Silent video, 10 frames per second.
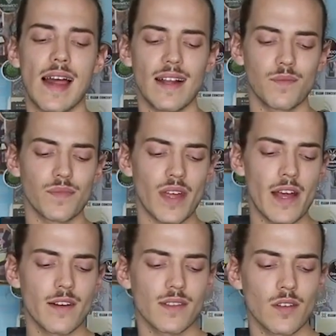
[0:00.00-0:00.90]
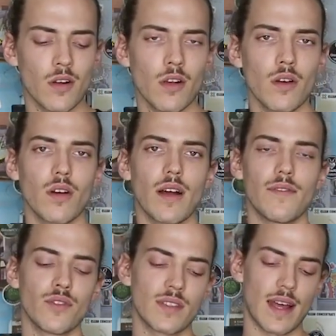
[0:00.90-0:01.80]
And the Air and Solo
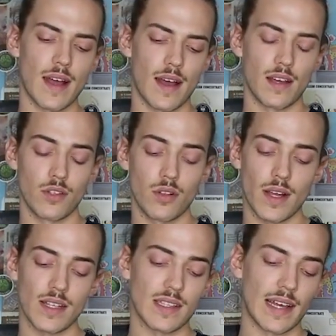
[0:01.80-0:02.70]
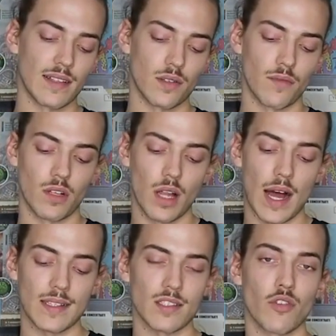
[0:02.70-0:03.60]
have utilized that sort of
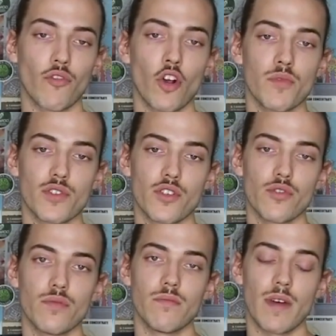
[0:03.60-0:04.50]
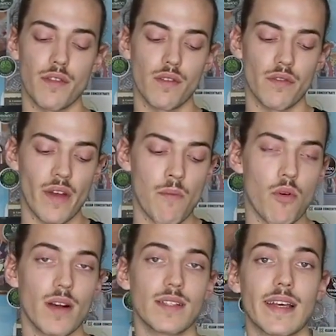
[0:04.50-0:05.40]
glass aroma tube method of
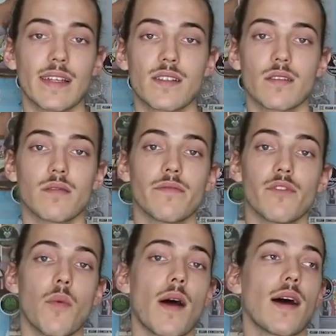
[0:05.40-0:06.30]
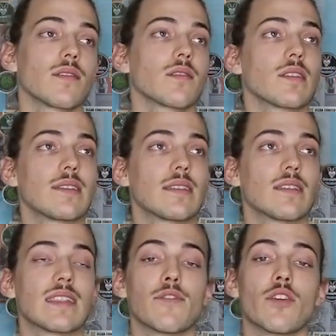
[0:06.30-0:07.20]
vaporization for the past, I
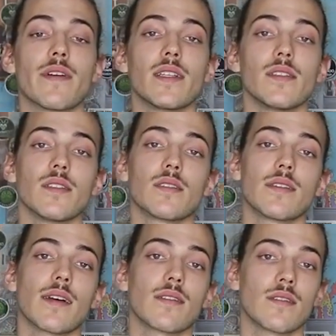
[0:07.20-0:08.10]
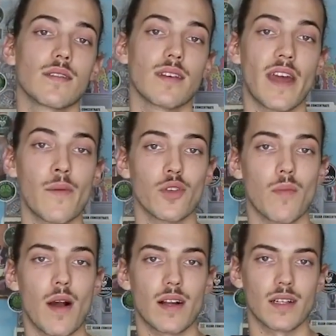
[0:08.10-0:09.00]
think, 7 or 8 years now since they came on
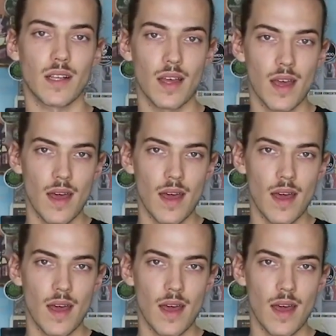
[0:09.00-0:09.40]
the market.